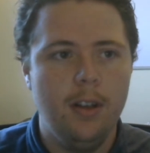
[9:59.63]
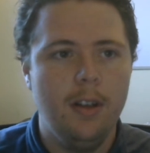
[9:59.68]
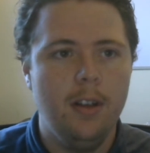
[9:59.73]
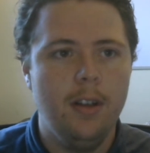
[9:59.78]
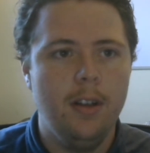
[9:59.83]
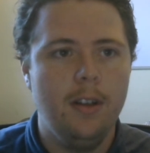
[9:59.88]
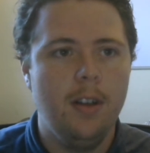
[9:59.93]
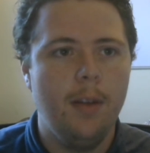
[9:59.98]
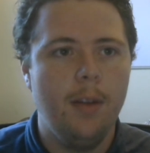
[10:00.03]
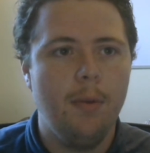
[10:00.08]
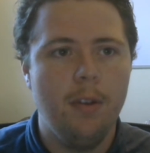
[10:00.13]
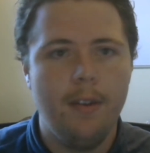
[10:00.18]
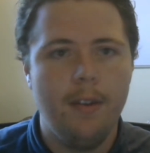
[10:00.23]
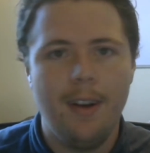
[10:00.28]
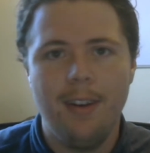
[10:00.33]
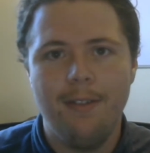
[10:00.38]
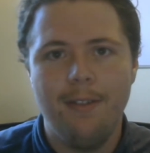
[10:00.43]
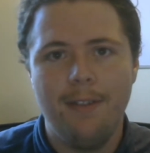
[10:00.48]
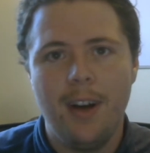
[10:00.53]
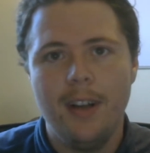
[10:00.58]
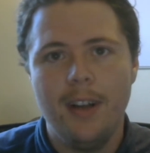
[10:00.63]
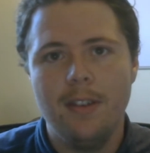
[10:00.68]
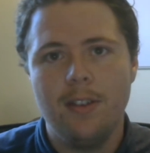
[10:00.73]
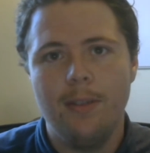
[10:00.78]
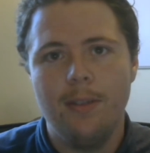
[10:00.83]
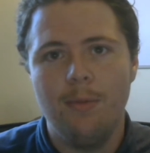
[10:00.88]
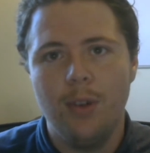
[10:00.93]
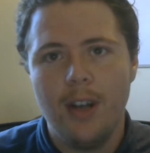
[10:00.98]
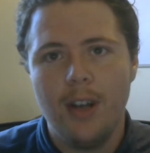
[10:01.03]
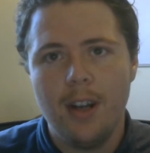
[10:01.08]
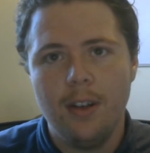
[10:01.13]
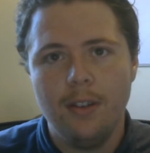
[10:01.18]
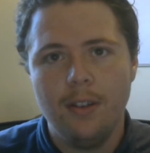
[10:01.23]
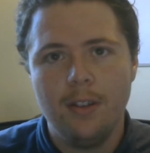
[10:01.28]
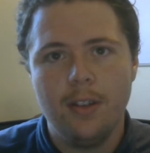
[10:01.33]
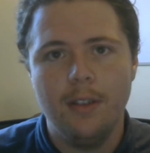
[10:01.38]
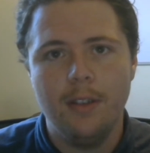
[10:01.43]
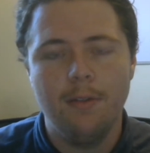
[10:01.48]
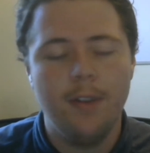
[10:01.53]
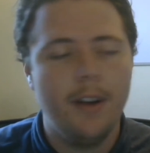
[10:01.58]
They would have had to find someone
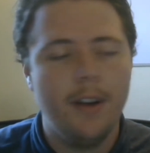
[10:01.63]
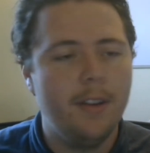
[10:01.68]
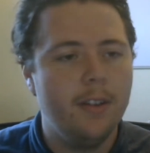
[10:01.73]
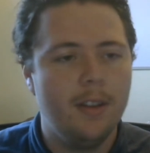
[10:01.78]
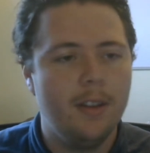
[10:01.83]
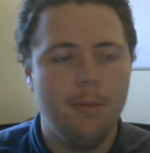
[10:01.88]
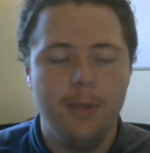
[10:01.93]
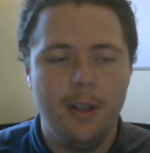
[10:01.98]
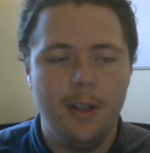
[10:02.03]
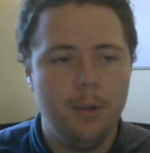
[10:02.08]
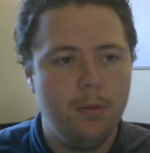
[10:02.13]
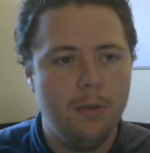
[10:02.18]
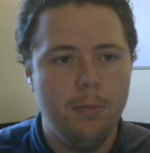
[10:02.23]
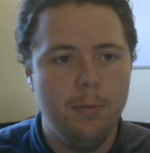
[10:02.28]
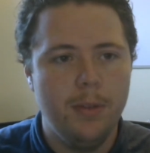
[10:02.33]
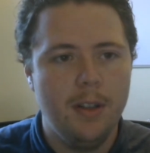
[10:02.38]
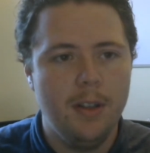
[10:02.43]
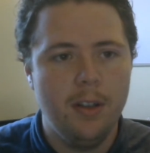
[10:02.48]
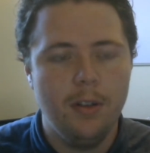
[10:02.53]
else, and finding someone else would have been near